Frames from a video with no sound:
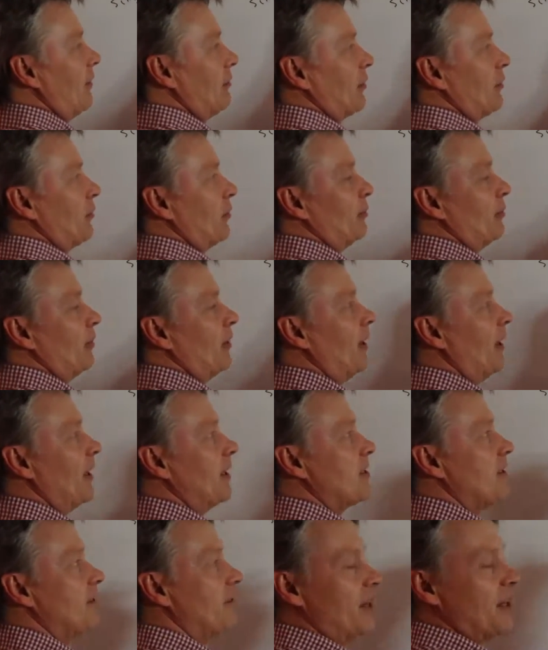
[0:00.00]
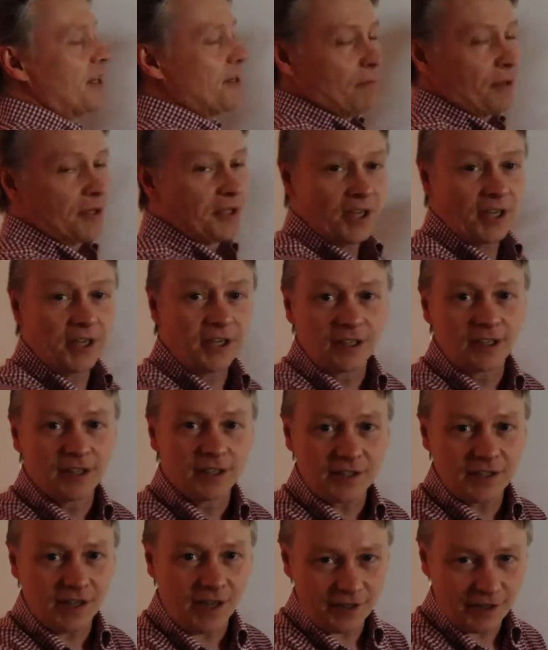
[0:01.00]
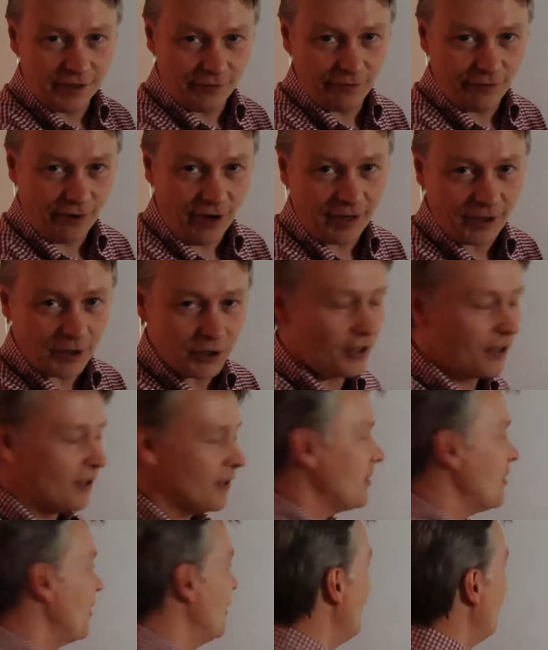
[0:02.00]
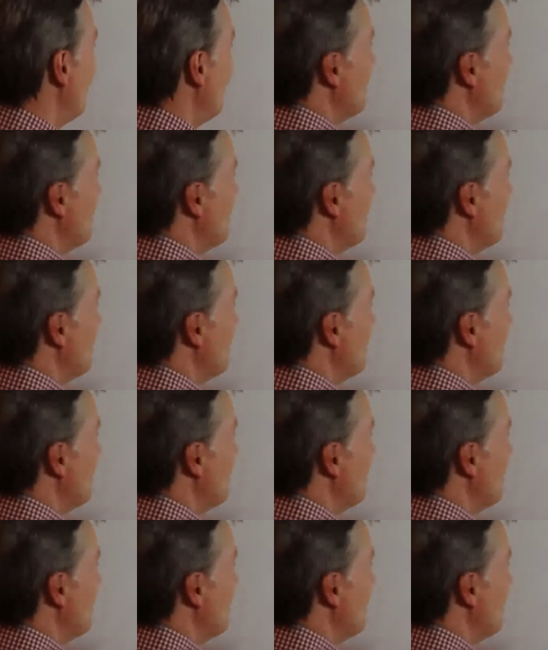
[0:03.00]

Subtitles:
I'm going to apply to this particular set of fractions.